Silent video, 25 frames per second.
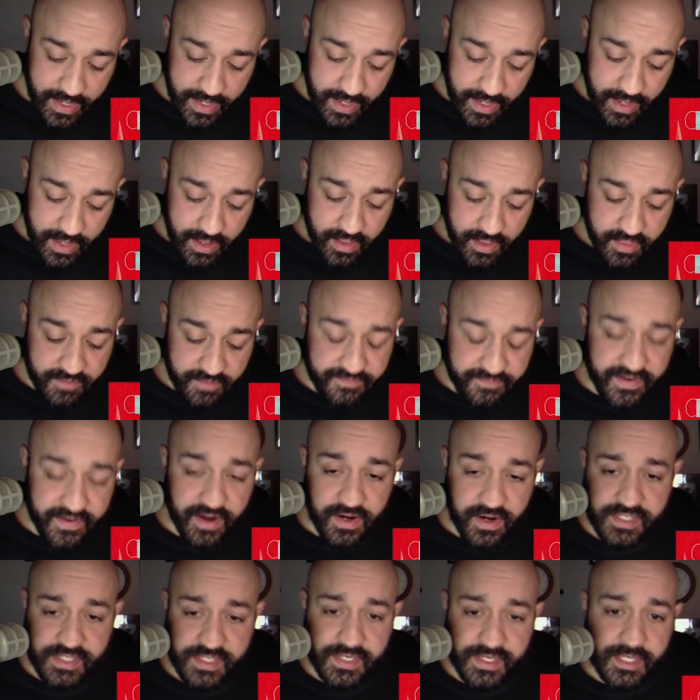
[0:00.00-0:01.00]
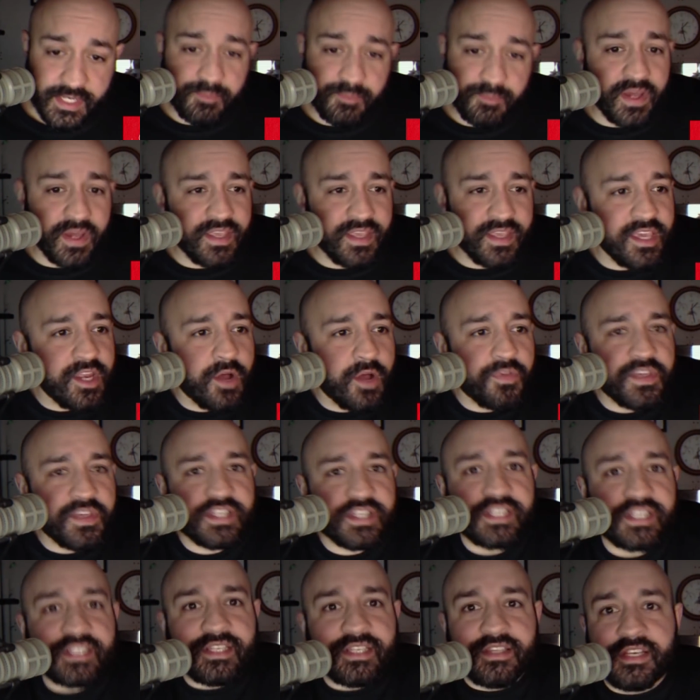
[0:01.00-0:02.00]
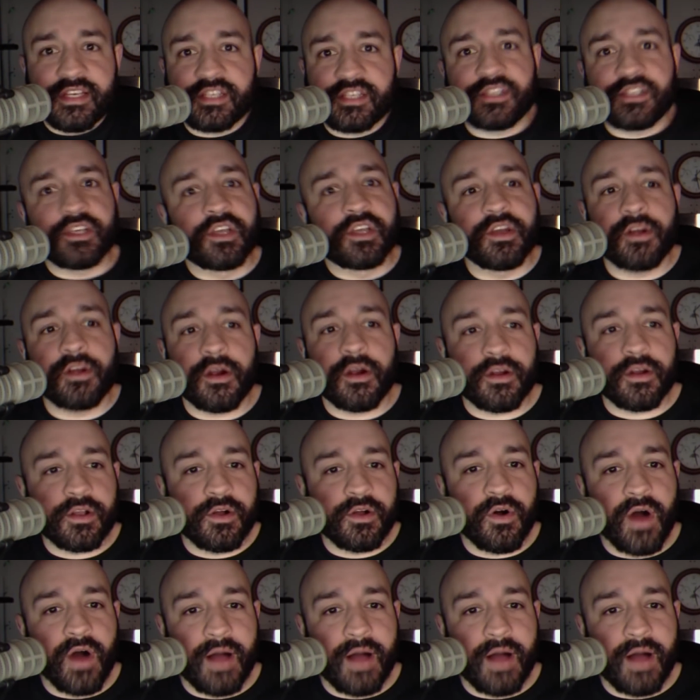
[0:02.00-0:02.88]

the Pharisees. But you know, this is this is a good article.